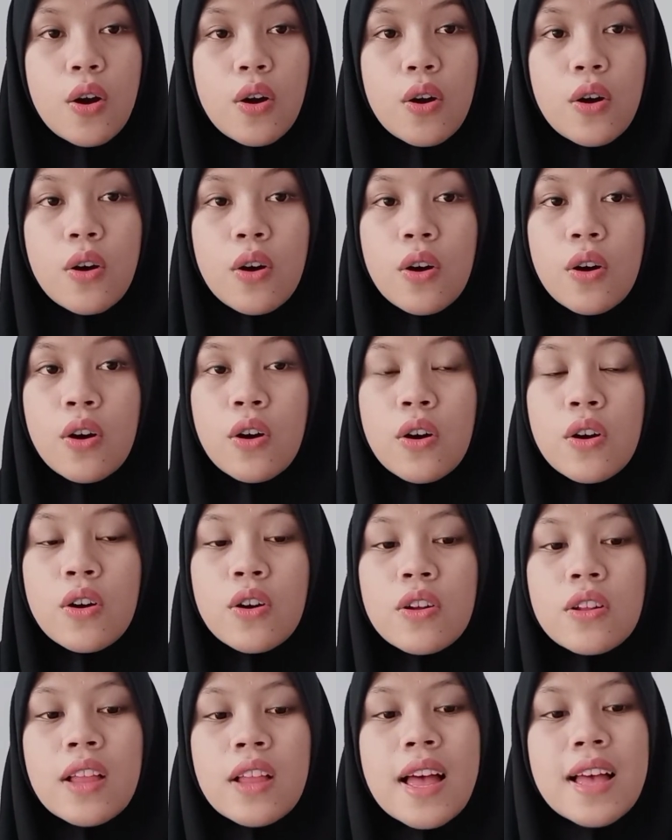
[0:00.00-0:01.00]

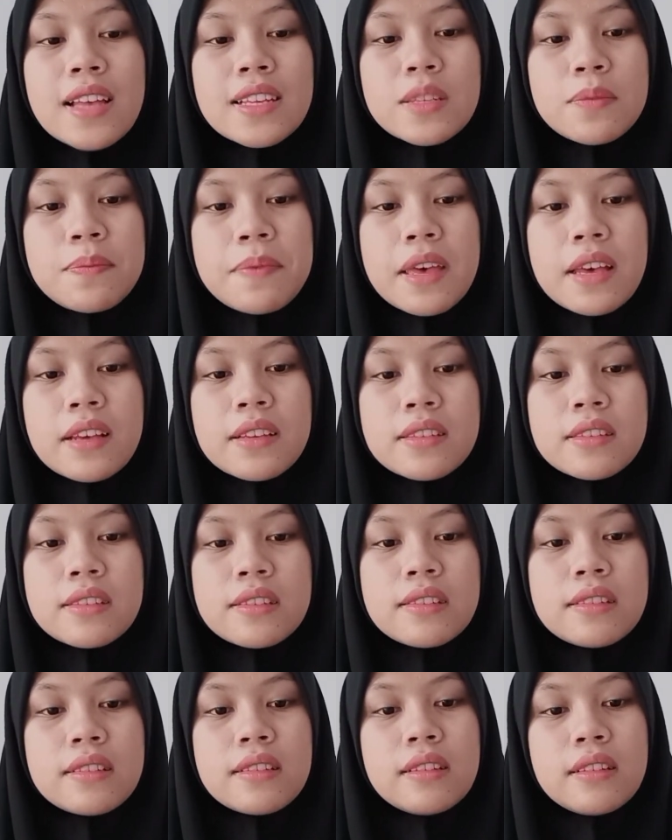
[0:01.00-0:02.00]
all aspects
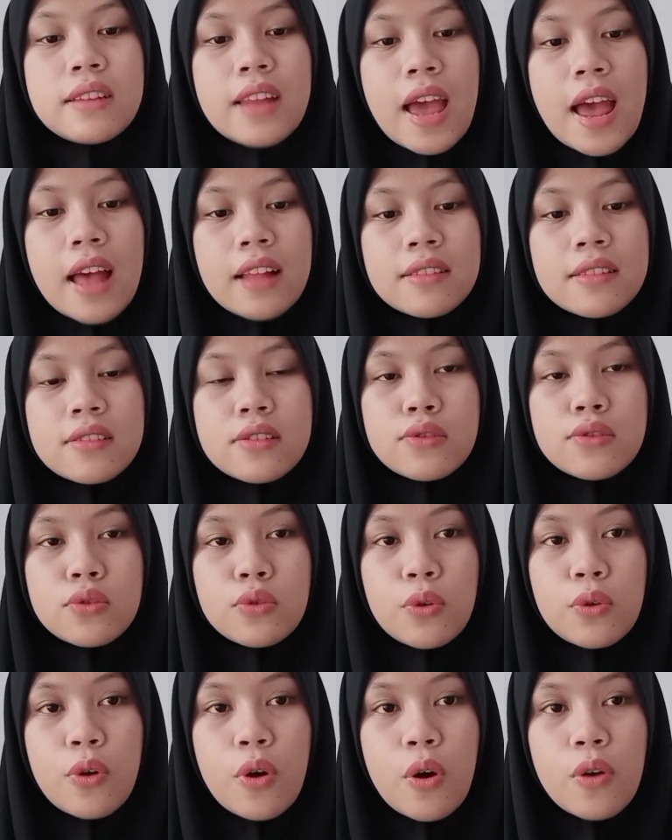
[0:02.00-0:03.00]
that
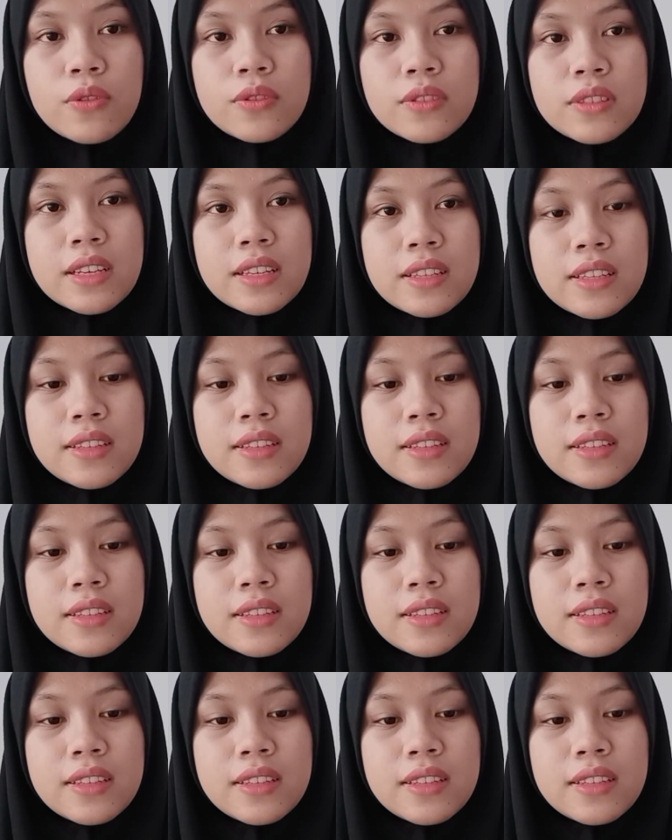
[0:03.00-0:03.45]
surround it.